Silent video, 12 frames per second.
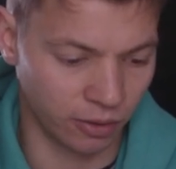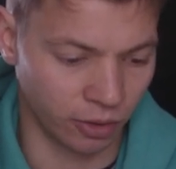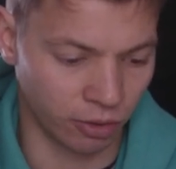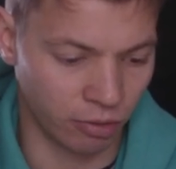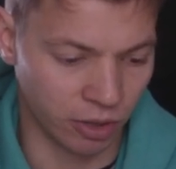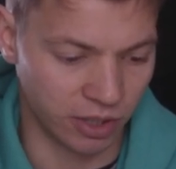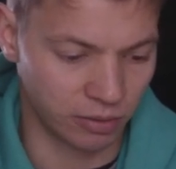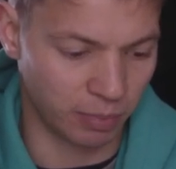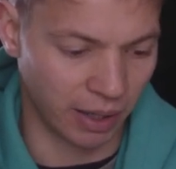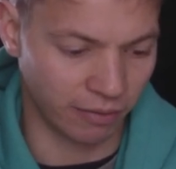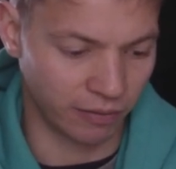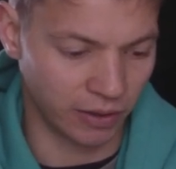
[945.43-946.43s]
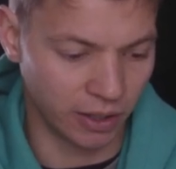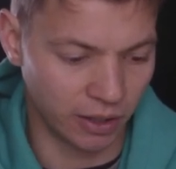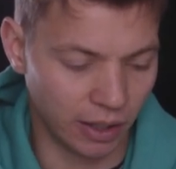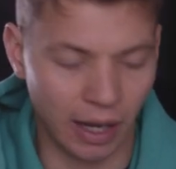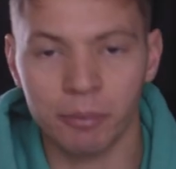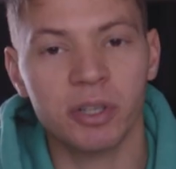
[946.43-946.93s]
going to cross its path.
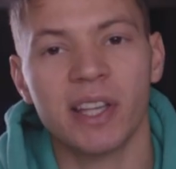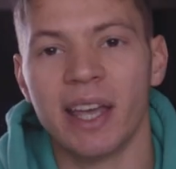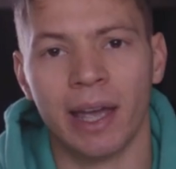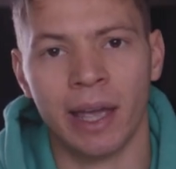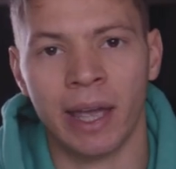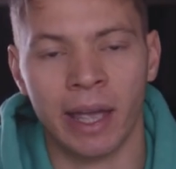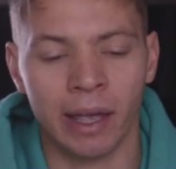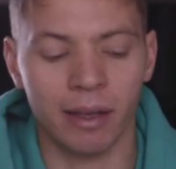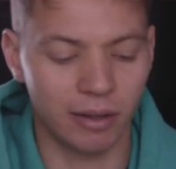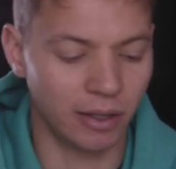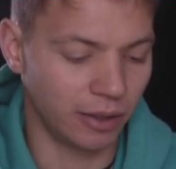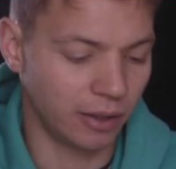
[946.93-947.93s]
I'm going to say A,